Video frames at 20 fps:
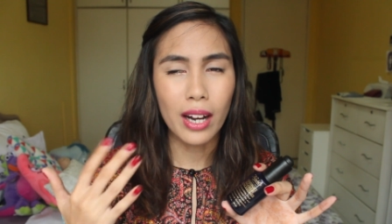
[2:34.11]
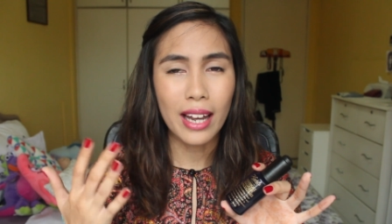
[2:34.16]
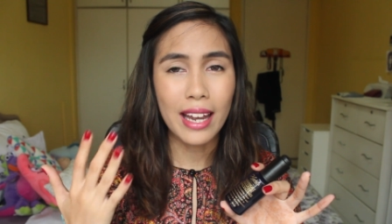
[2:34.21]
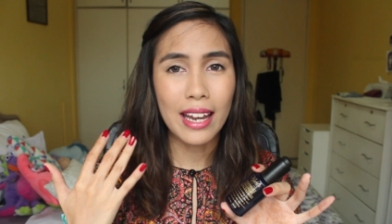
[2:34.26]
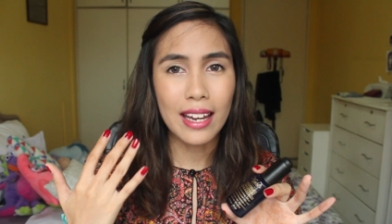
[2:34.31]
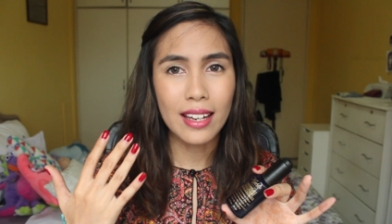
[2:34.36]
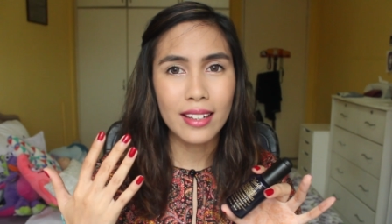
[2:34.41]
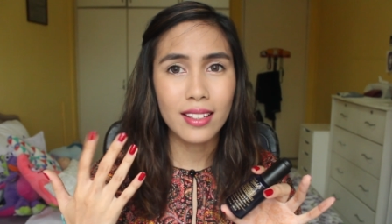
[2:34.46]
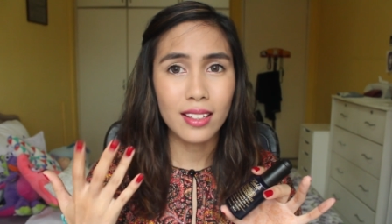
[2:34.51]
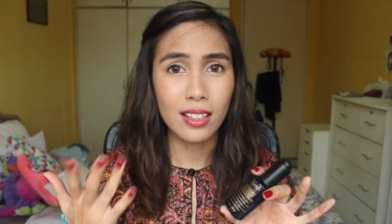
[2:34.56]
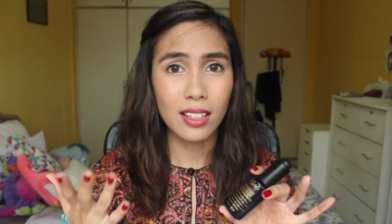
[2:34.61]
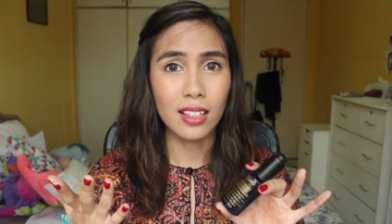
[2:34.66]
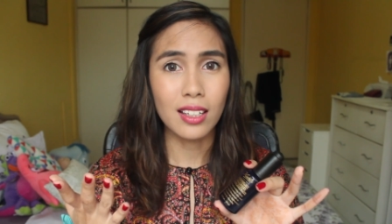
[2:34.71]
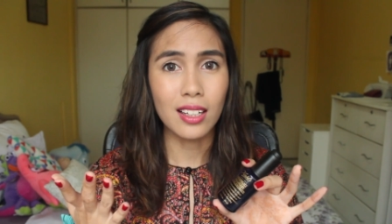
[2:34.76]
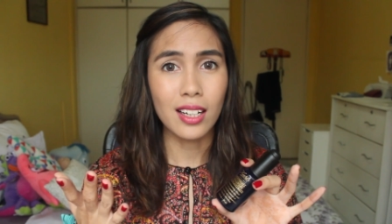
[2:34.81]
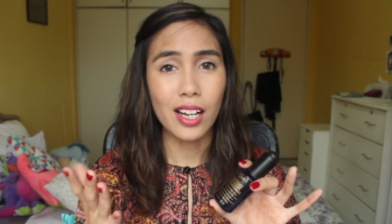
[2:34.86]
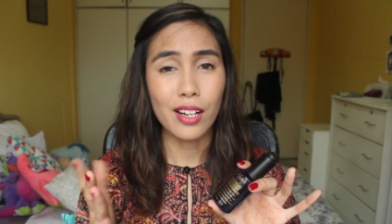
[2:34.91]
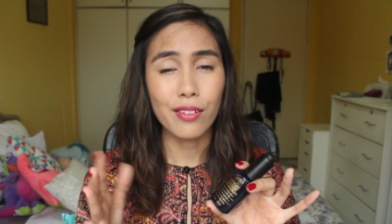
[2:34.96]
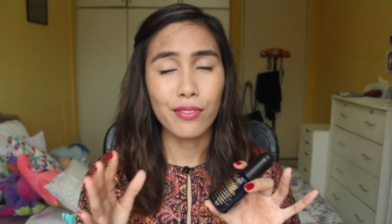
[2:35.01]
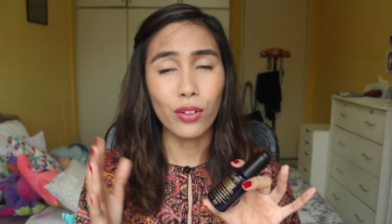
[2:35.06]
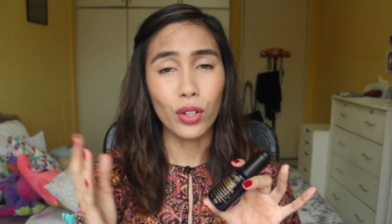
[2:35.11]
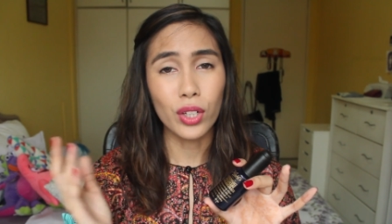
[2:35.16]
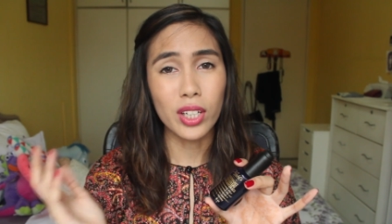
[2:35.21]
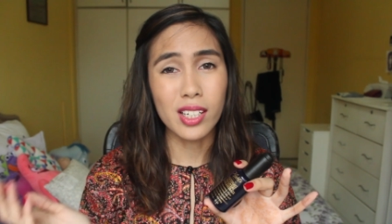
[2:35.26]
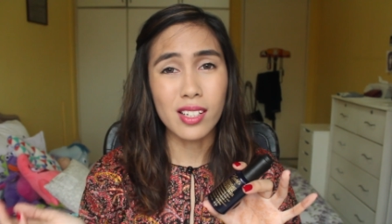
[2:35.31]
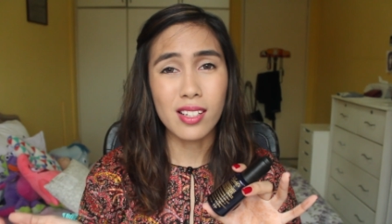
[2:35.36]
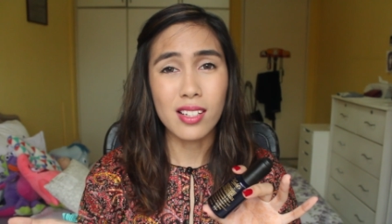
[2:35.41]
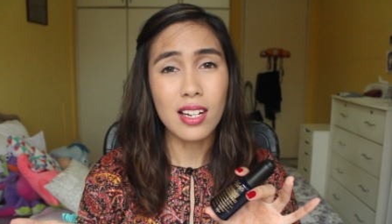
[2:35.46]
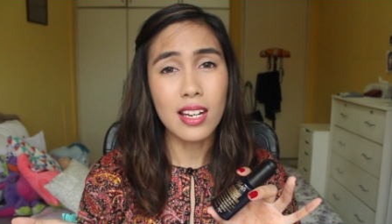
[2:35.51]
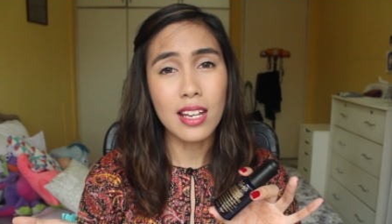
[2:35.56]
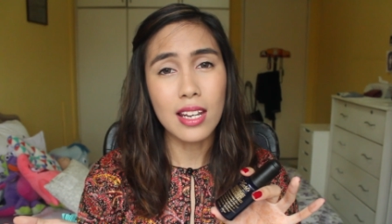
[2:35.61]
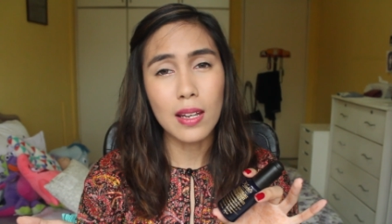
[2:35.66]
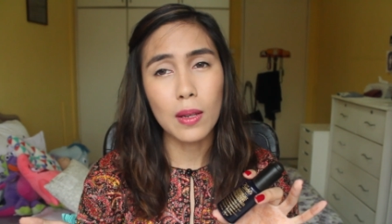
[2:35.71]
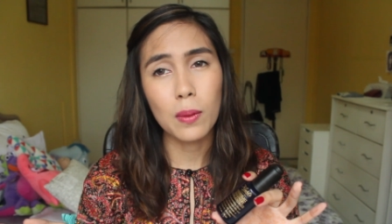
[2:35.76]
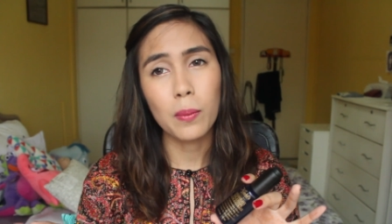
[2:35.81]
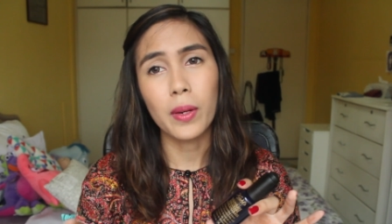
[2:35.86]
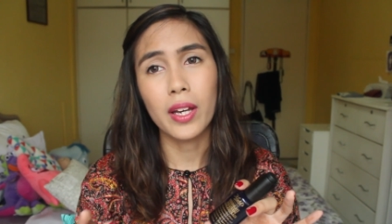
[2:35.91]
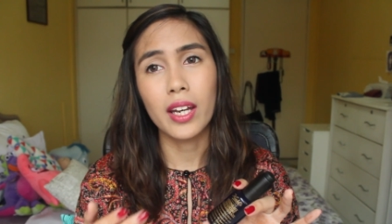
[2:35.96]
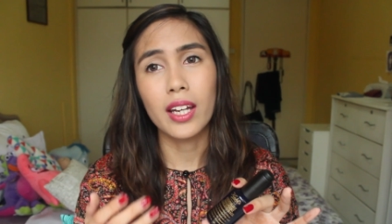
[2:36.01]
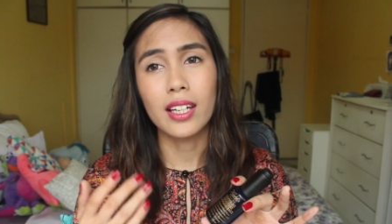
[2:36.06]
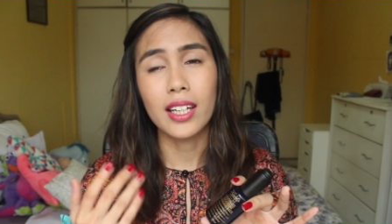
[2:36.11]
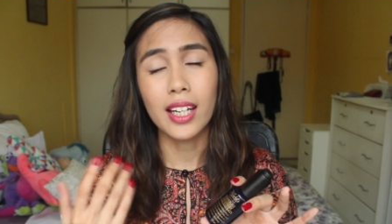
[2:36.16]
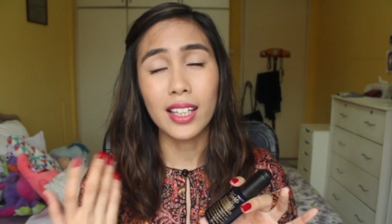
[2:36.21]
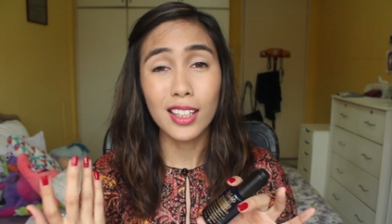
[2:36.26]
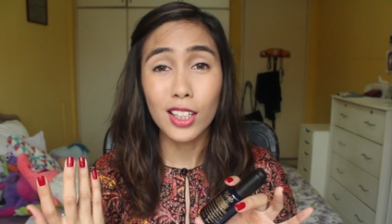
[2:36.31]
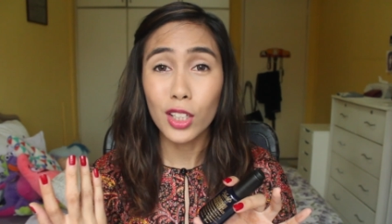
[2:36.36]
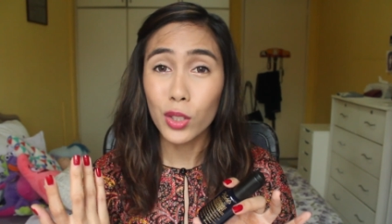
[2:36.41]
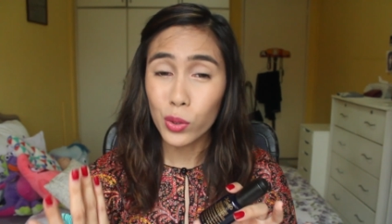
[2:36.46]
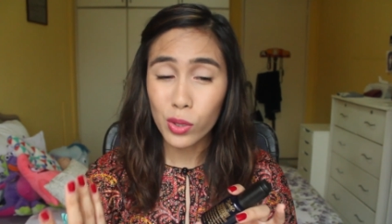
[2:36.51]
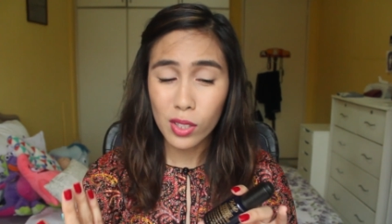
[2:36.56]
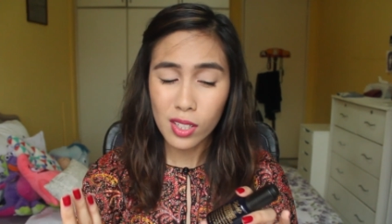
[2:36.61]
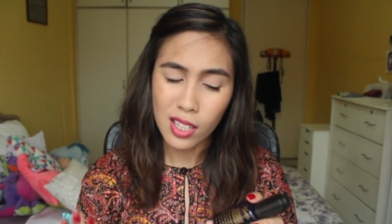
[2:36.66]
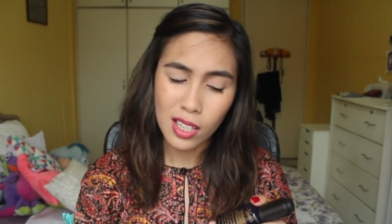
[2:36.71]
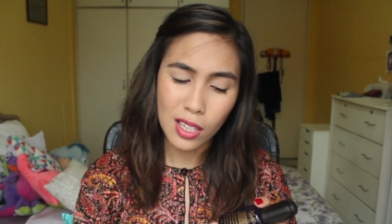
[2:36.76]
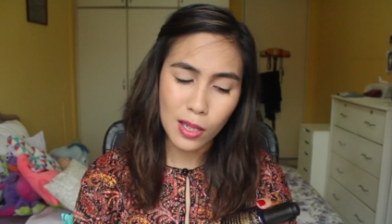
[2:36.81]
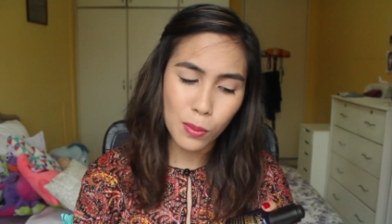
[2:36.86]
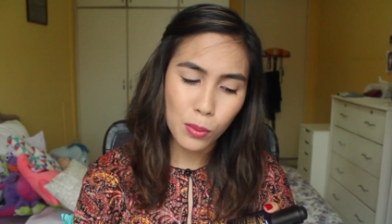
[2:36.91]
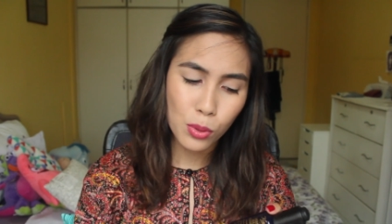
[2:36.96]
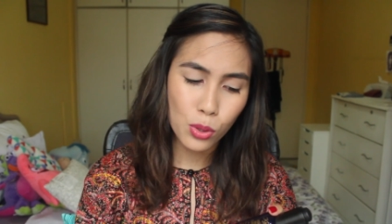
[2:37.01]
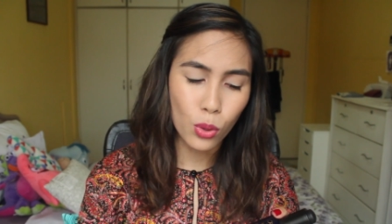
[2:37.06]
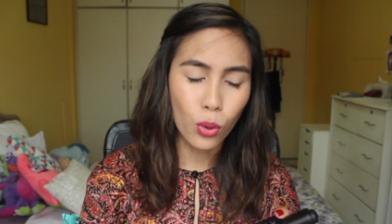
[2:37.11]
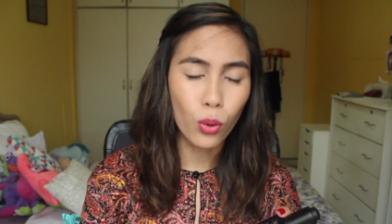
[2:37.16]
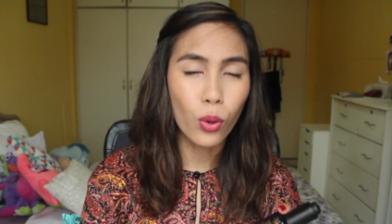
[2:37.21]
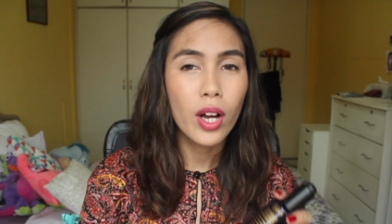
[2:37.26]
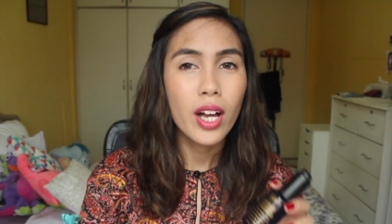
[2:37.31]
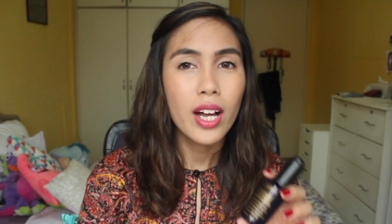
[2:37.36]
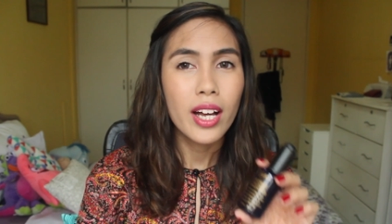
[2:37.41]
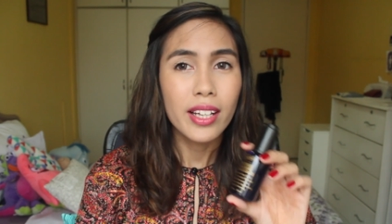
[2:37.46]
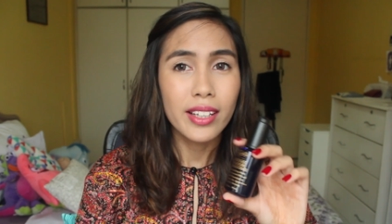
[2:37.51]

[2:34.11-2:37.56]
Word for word: aid in like falling asleep and getting good sleep so